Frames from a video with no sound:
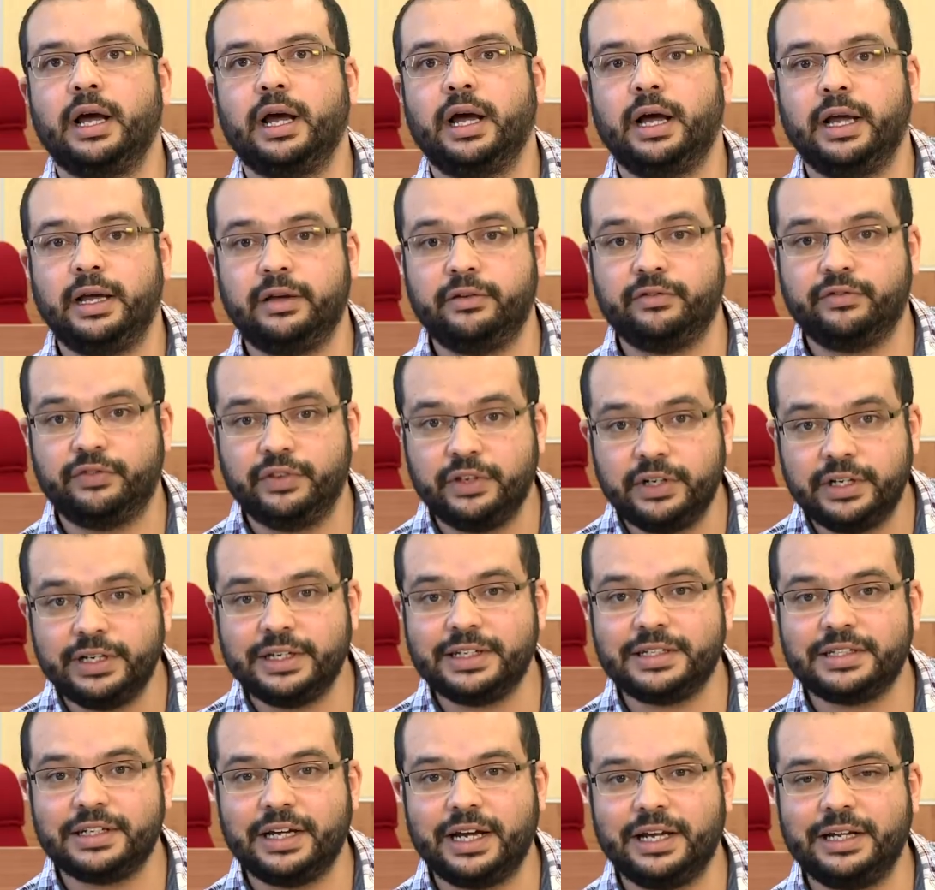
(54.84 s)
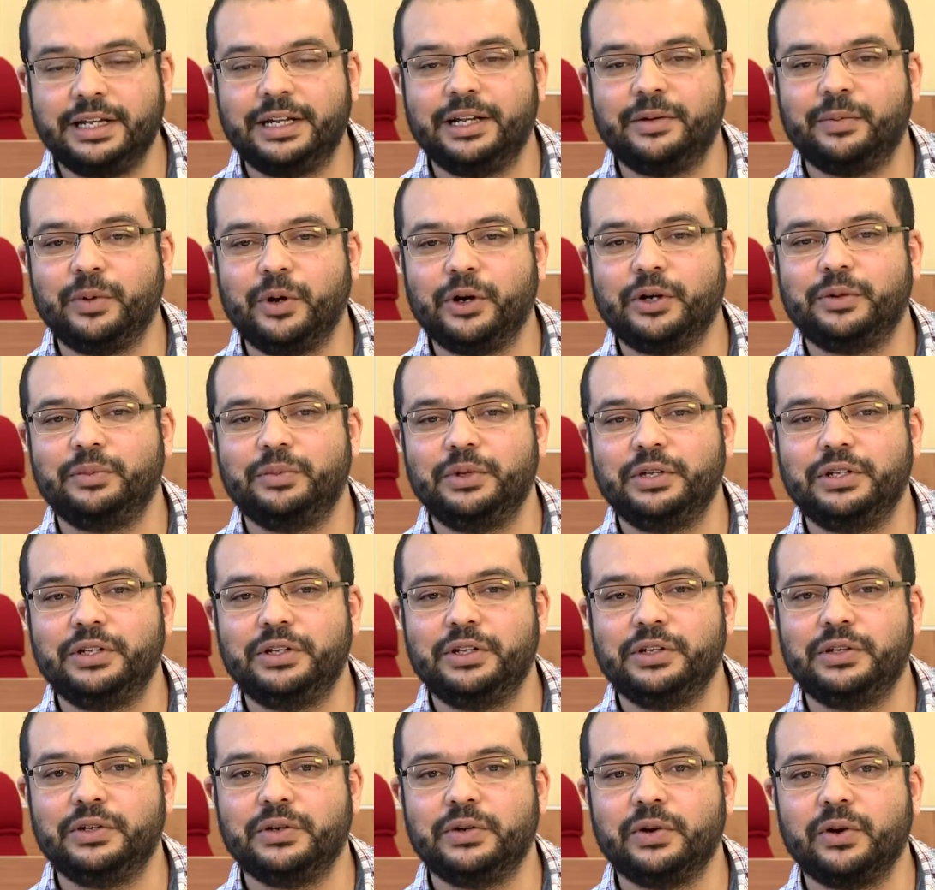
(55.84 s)
I am very excited about
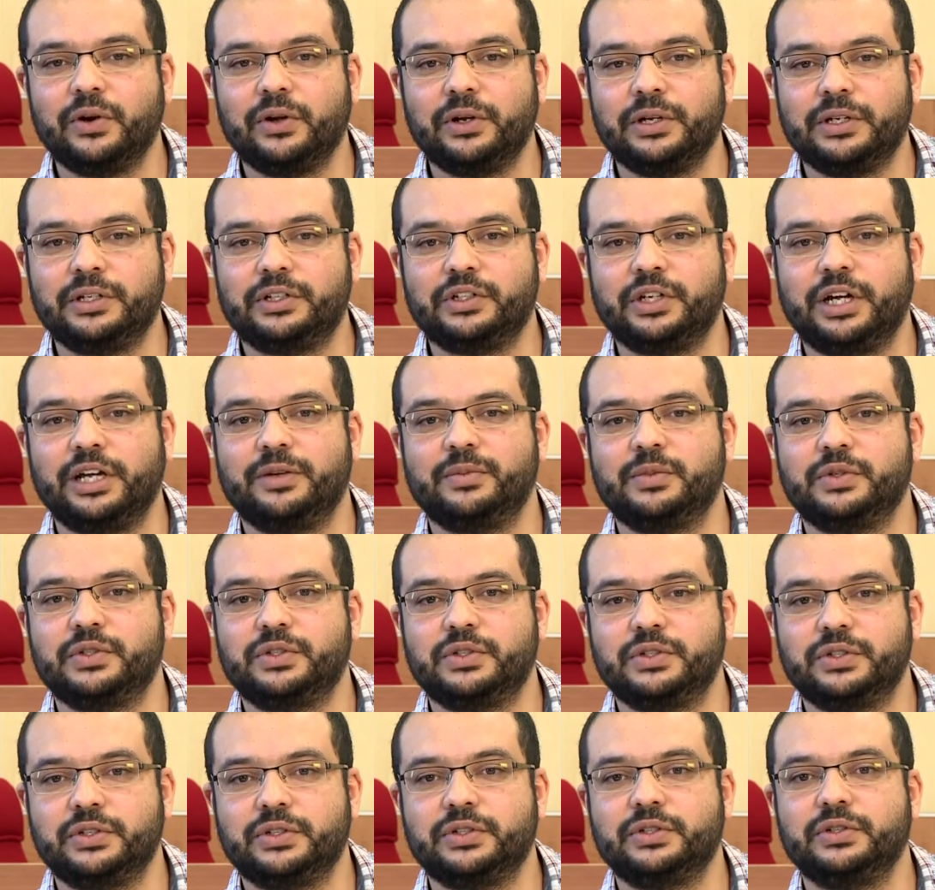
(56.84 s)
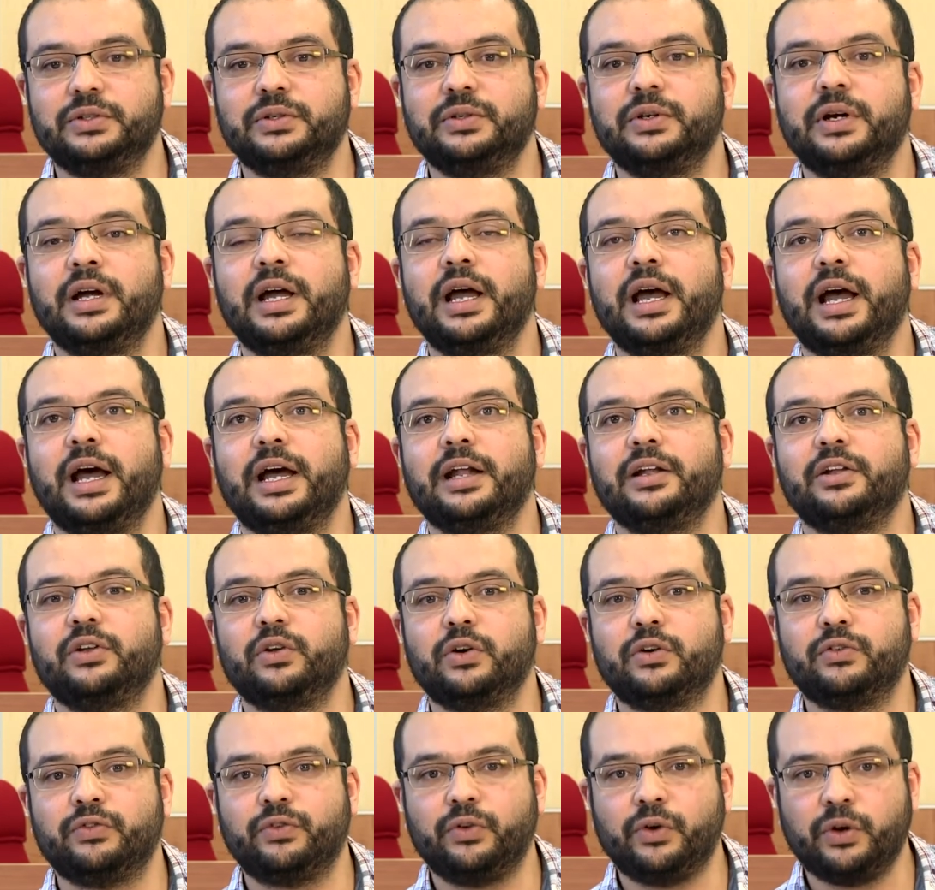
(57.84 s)
meeting you all in trimester 2 and
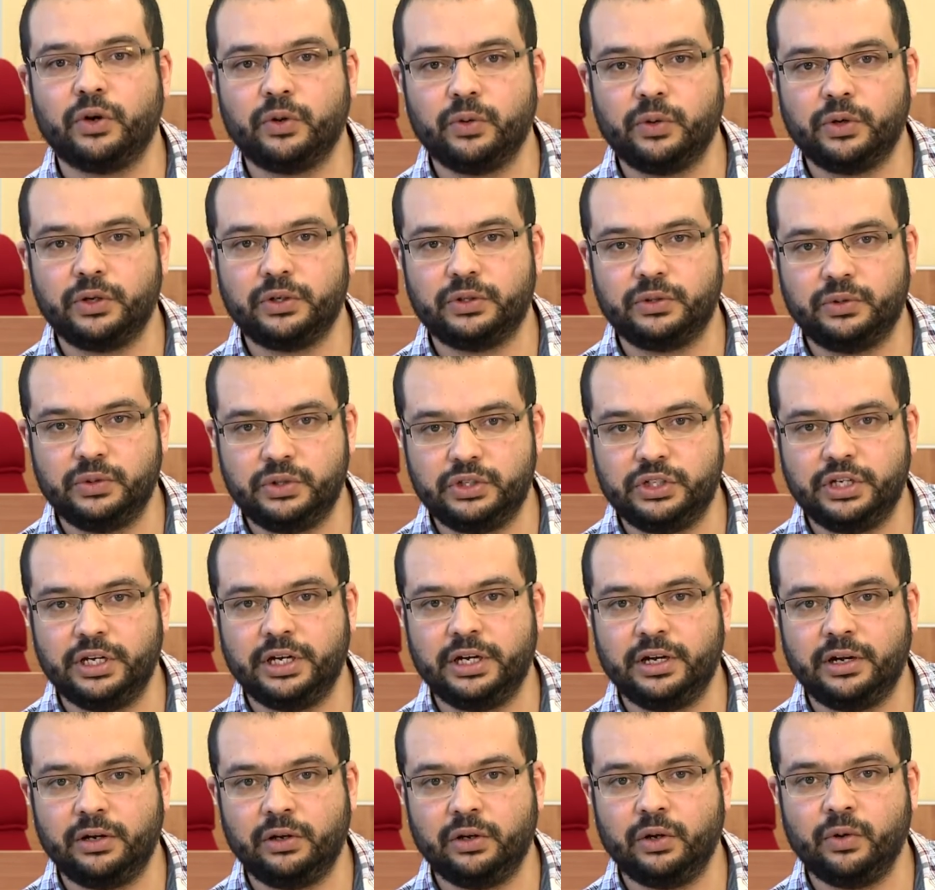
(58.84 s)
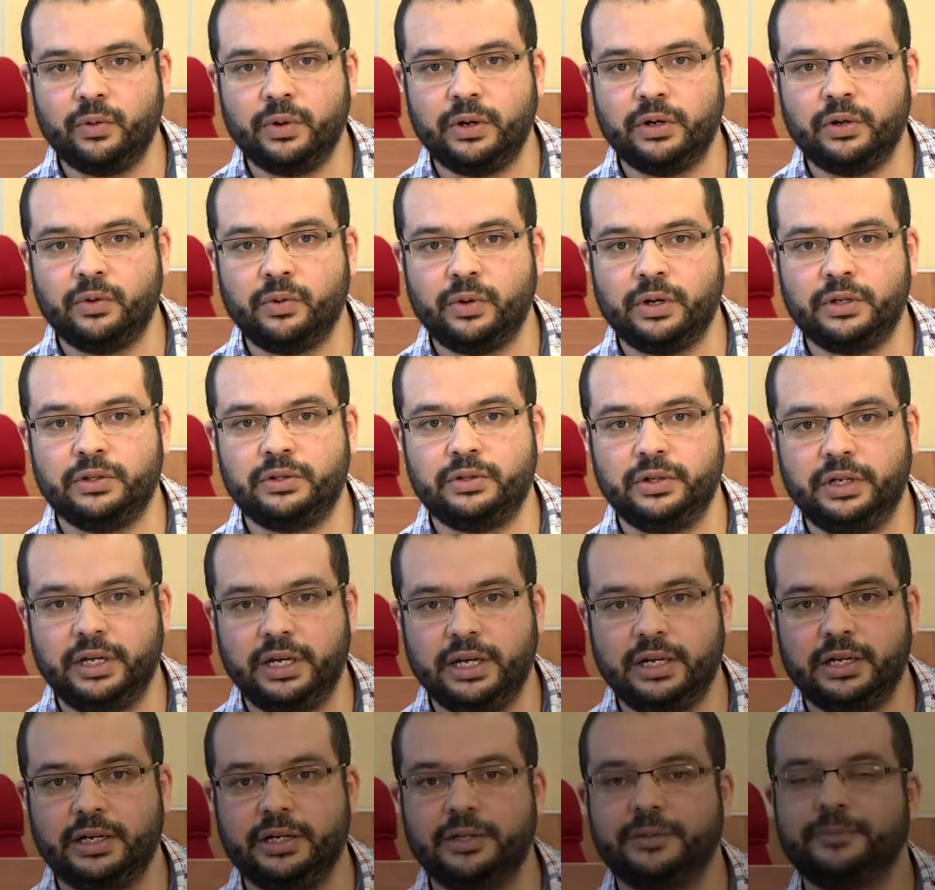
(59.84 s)
look forward to sharing Law 101
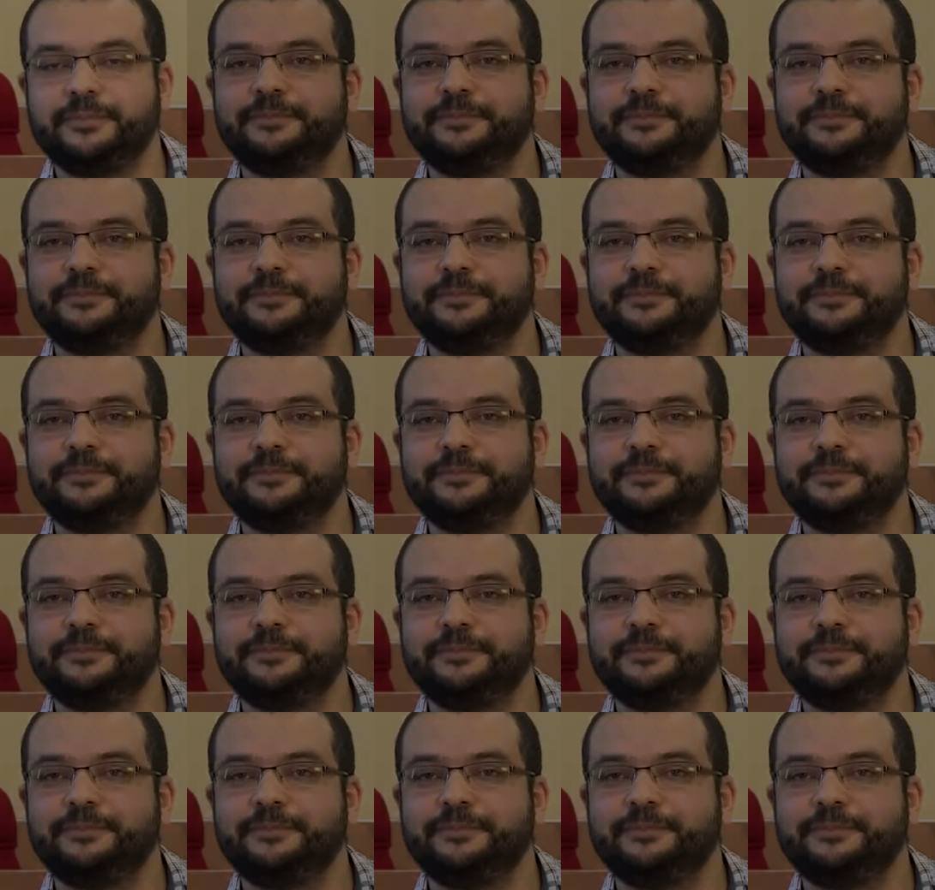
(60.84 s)
together.